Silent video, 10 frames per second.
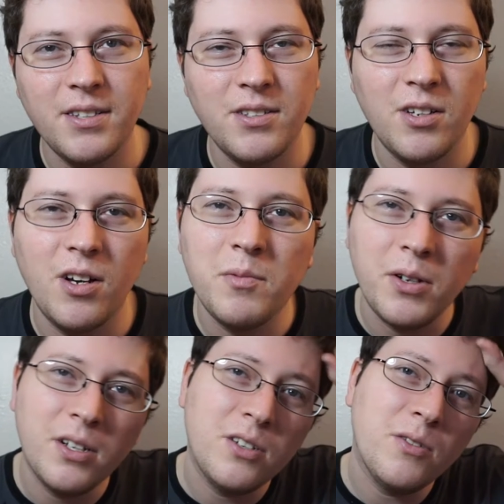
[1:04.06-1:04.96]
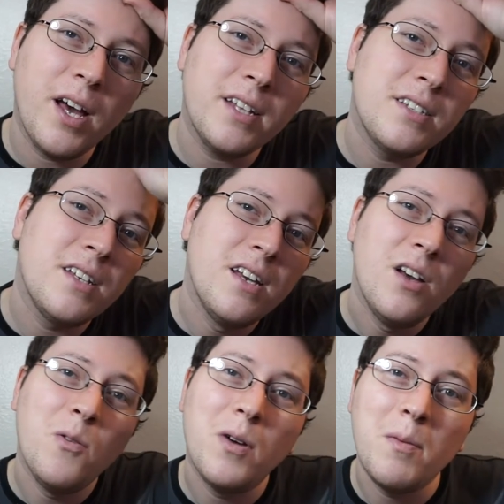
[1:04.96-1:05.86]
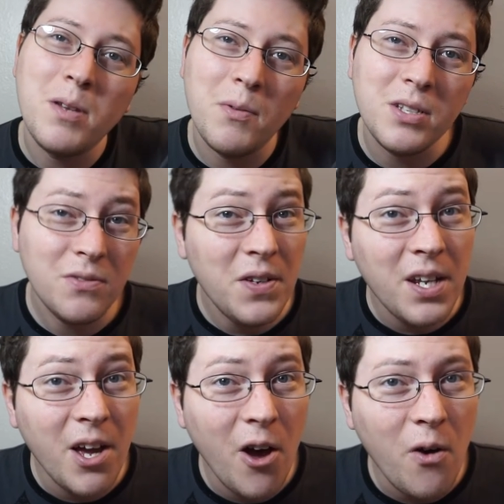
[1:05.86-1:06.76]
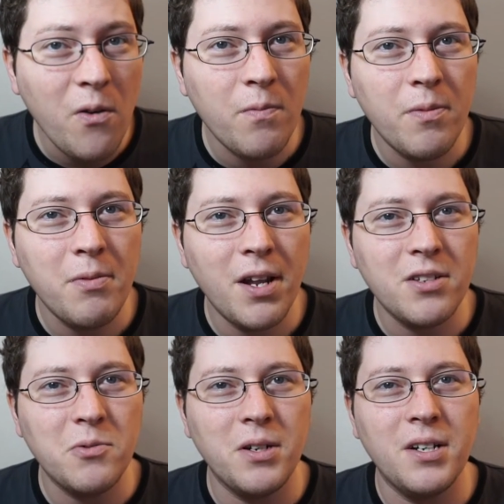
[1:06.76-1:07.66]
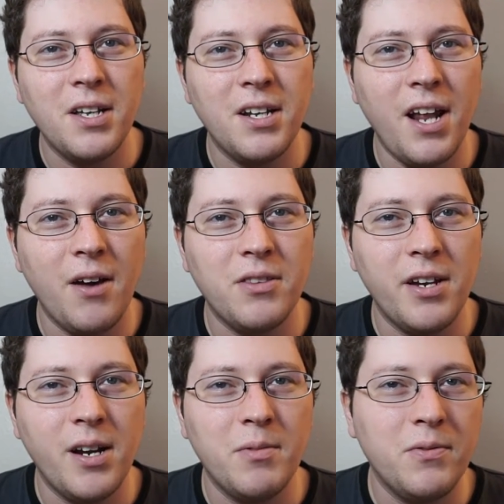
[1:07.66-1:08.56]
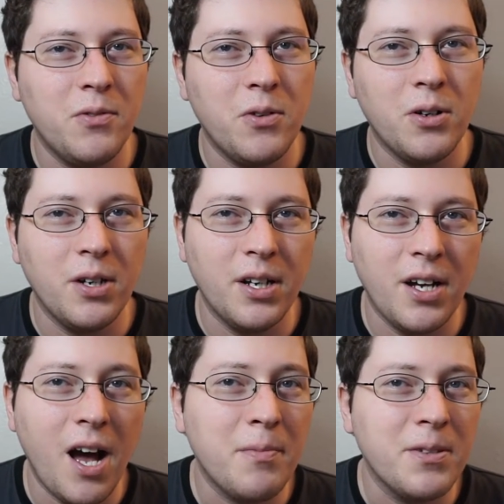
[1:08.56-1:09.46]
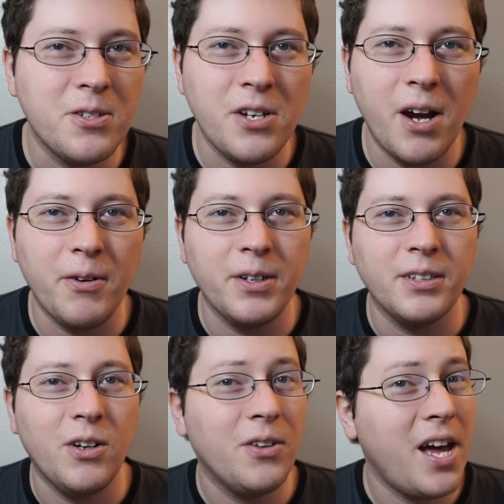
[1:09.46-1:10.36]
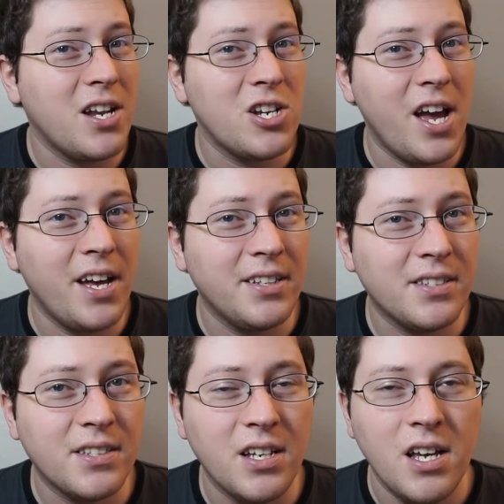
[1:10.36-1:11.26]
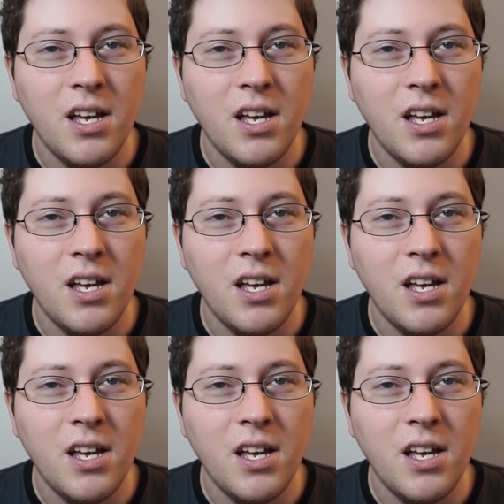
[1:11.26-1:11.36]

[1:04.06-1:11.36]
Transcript: so I'm gonna do that when I'm done with this video, but I just wanted to get it out there before uh, hopping the shower and all that jazz.